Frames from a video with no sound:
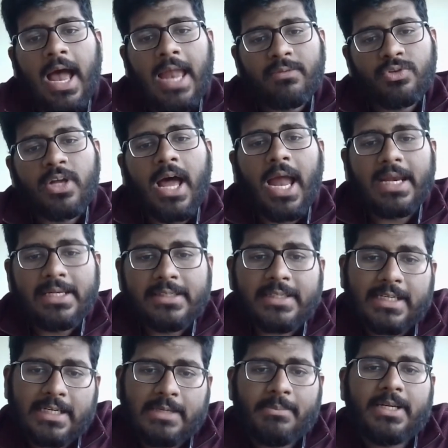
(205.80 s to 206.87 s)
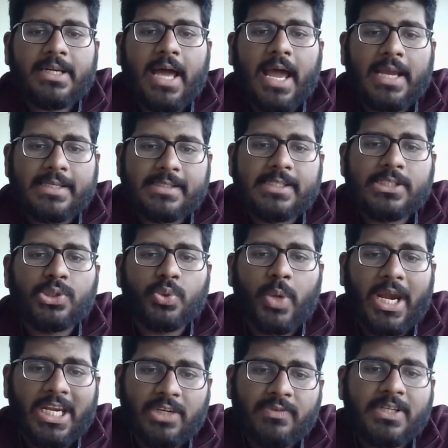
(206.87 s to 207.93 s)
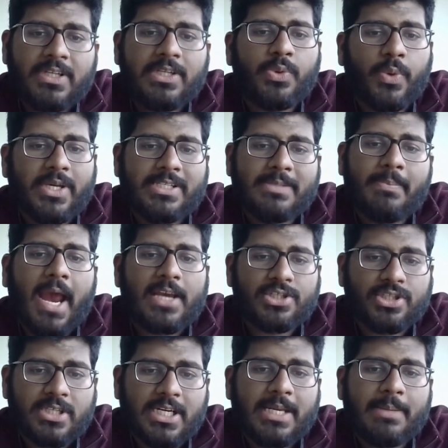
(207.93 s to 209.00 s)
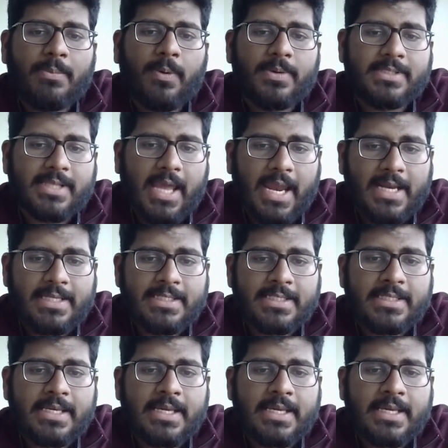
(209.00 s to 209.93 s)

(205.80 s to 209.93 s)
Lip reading: I would highly recommend IISER to anyone who is passionate about science.